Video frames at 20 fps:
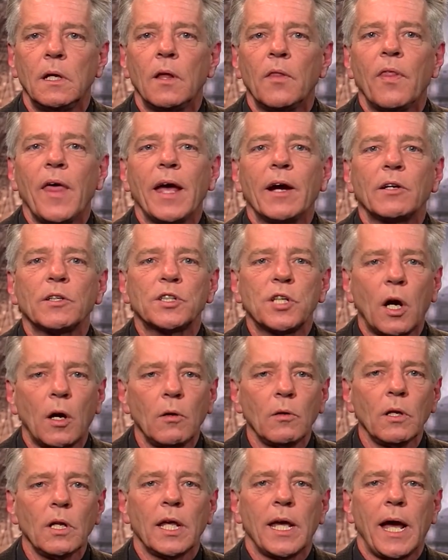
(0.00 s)
They are
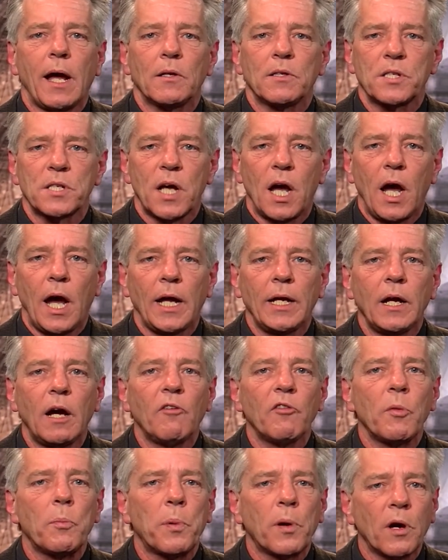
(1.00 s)
totally outside
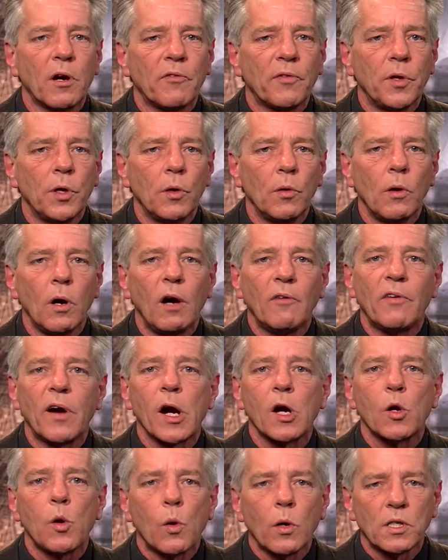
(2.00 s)
of the purview of our
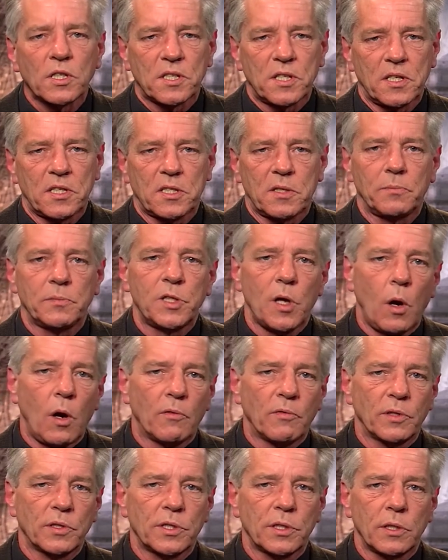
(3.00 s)
court system to
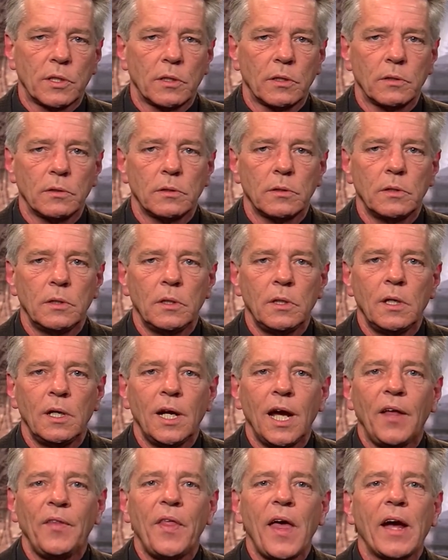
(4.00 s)
overturn,
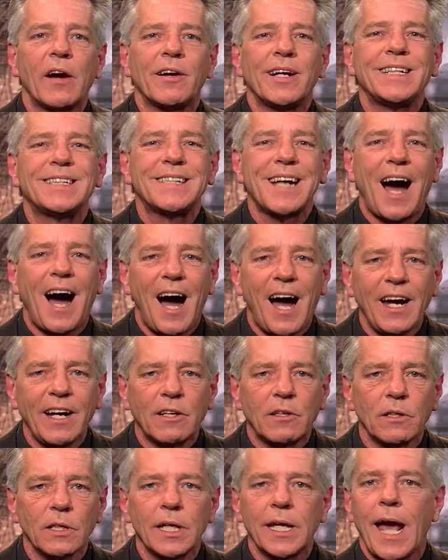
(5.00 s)
and they are
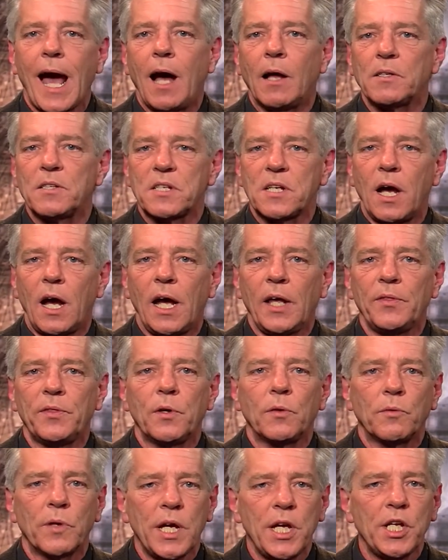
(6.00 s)
entirely outside
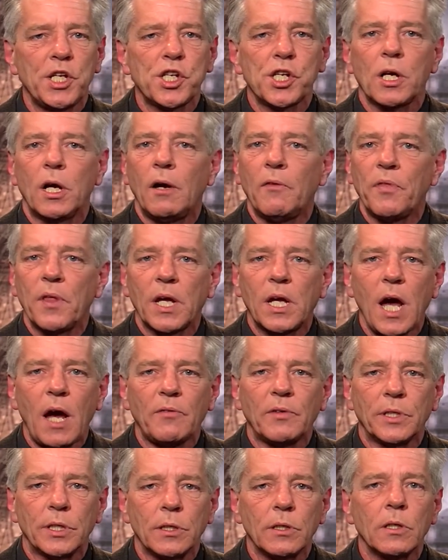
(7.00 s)
the reach of the
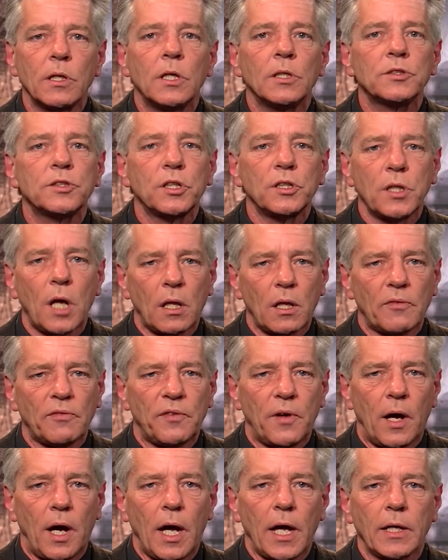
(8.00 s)
governor to
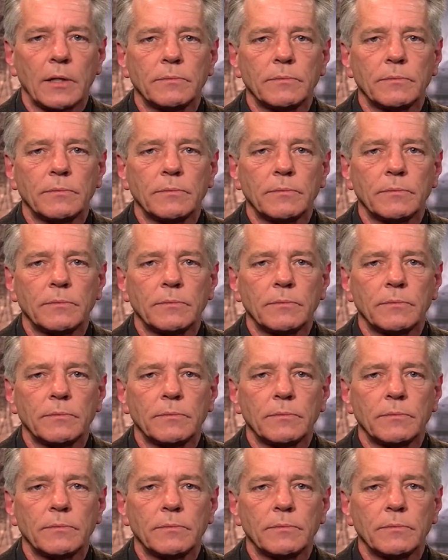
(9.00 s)
nullify.